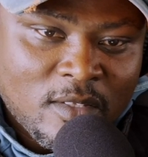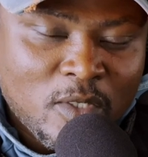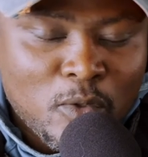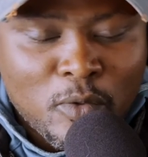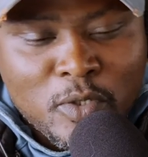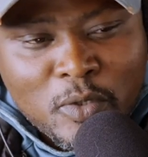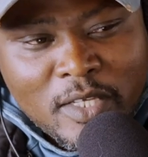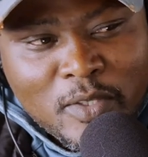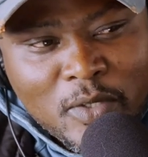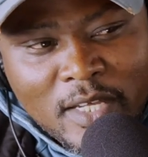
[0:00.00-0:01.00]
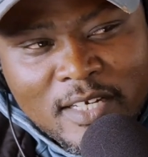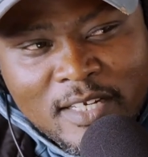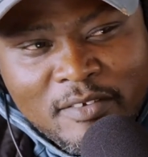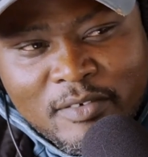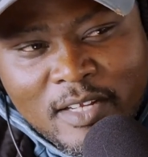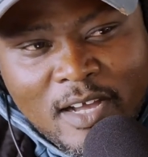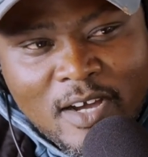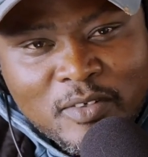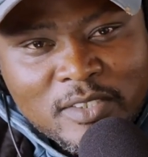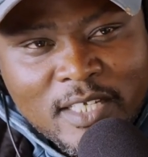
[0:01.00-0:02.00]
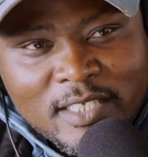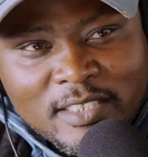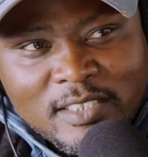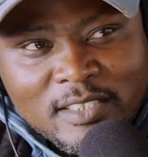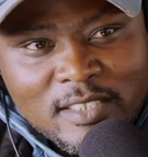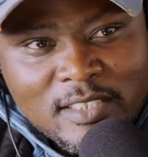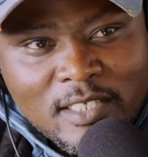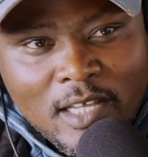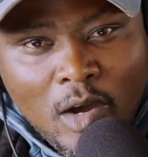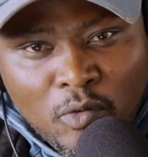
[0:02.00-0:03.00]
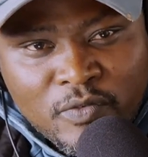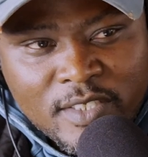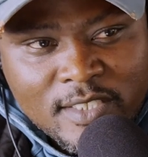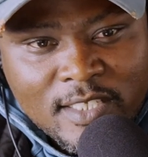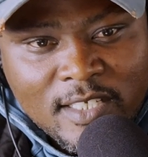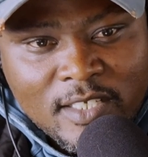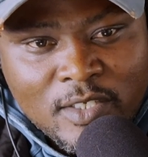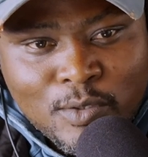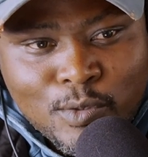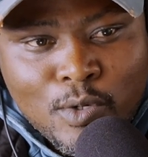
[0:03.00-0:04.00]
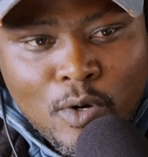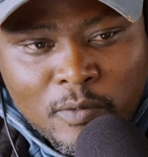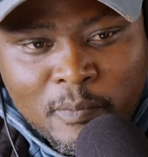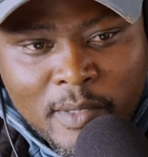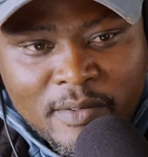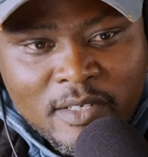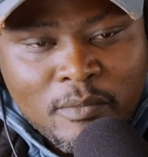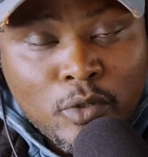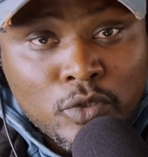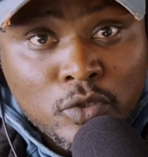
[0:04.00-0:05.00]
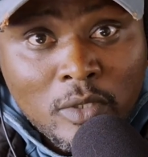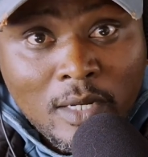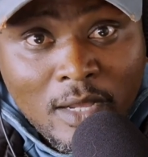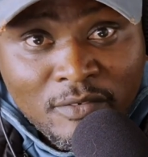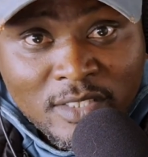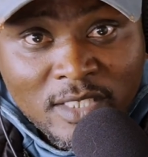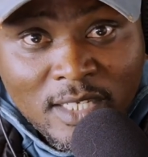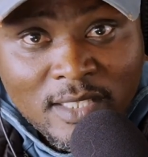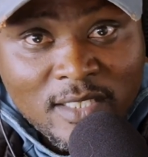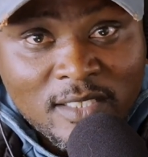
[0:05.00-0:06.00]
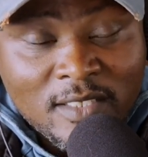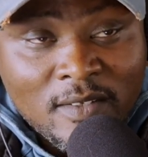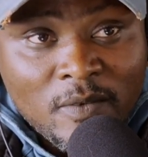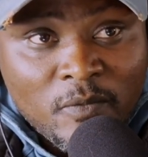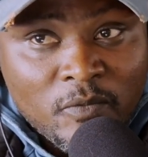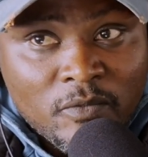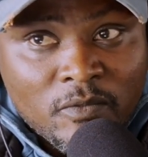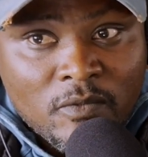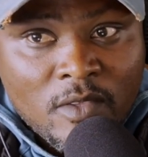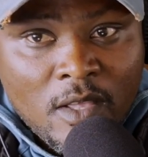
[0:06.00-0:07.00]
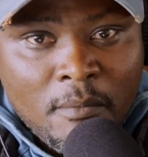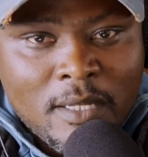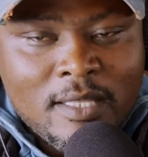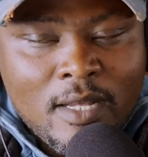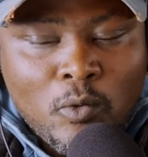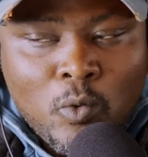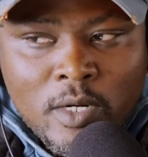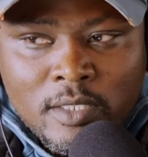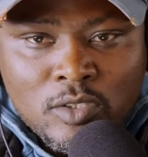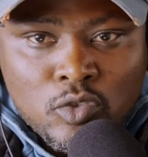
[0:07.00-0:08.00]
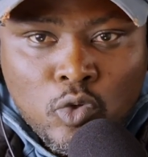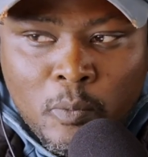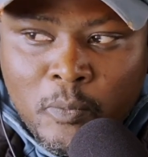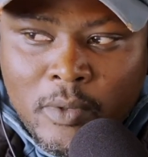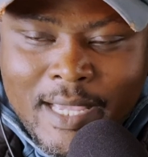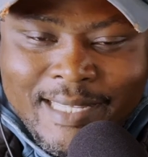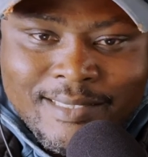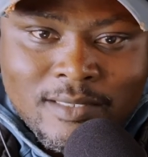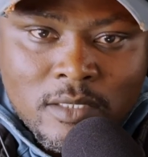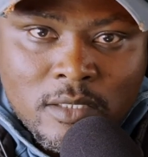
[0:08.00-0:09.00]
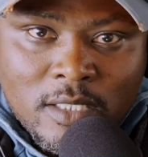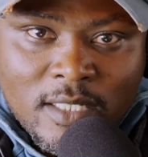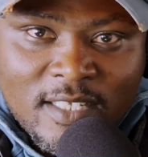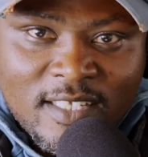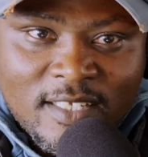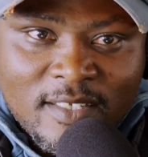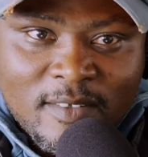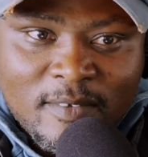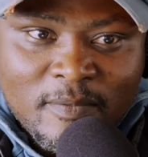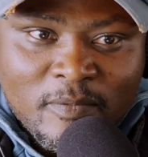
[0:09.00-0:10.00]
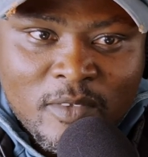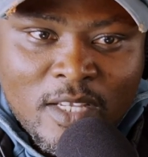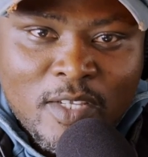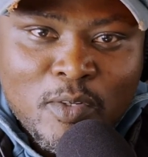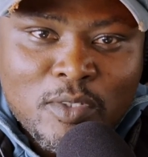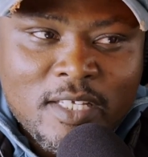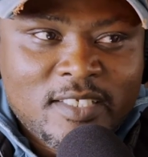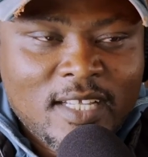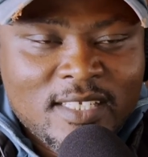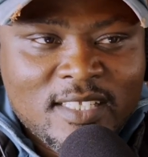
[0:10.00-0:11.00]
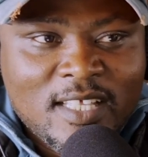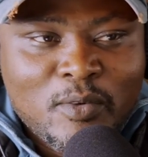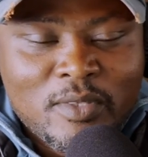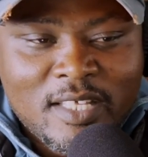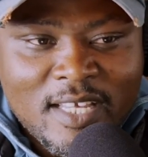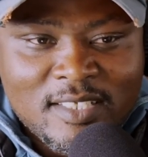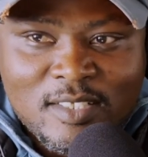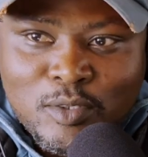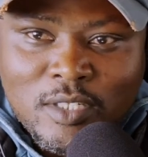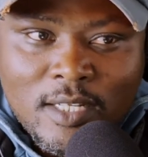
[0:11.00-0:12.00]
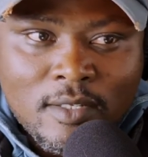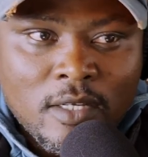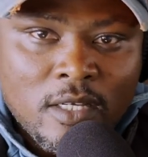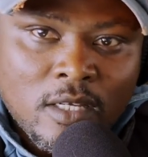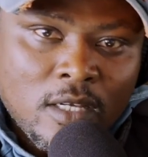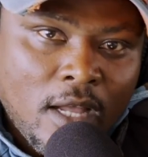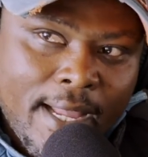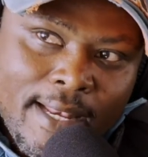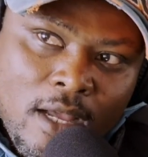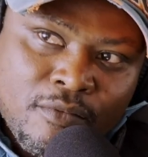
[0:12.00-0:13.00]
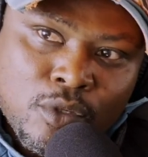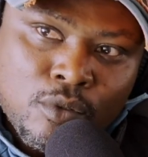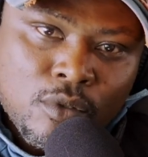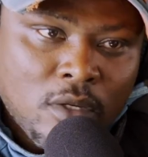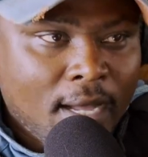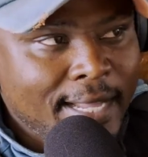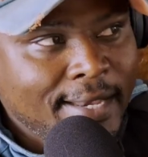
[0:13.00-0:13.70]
You can live in a house, and obviously you got married because you love each other, but that word stopped existing. The exciting thing with kids, they'll tell you, I love you, I